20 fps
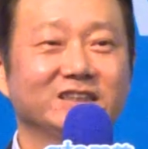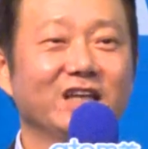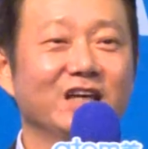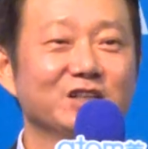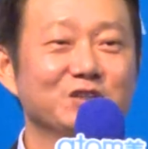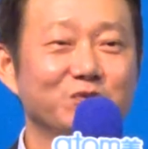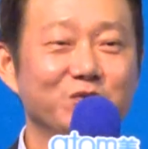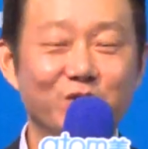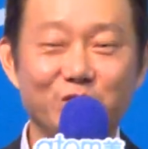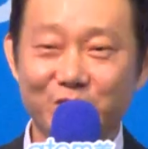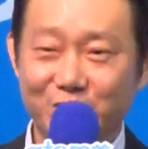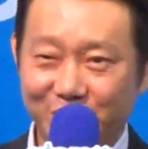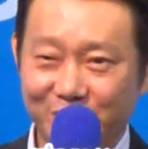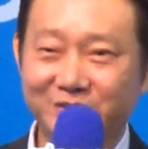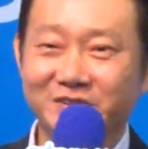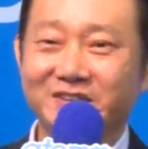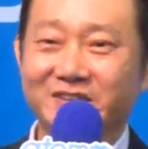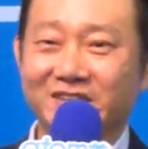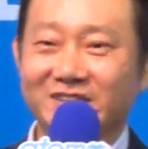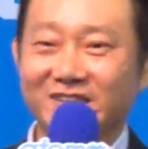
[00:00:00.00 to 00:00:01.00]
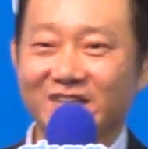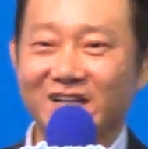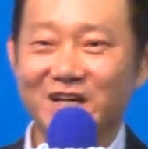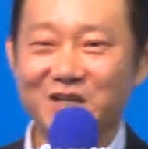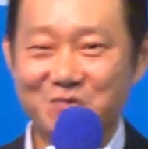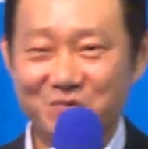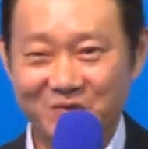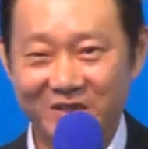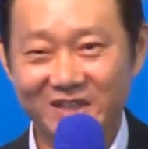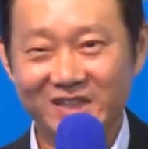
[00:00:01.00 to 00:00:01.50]
thanks for your
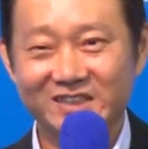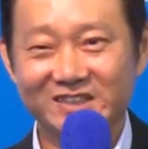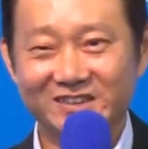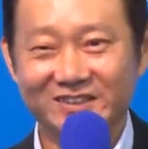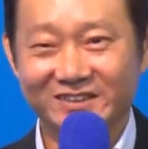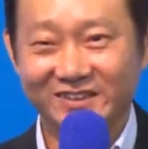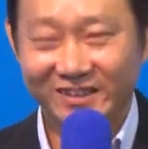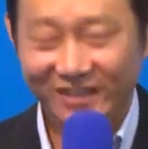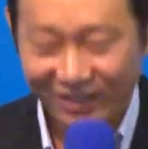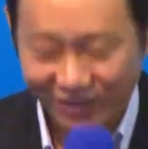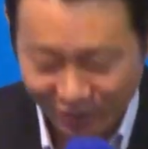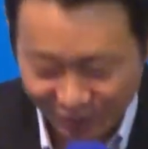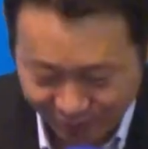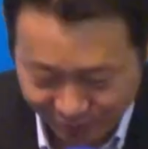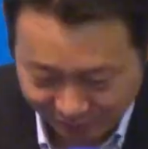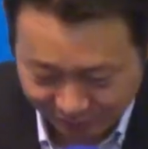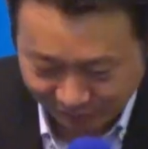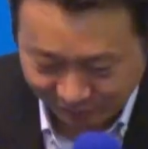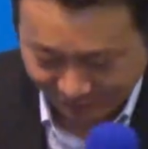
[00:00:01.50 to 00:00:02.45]
time and listen. Thank you.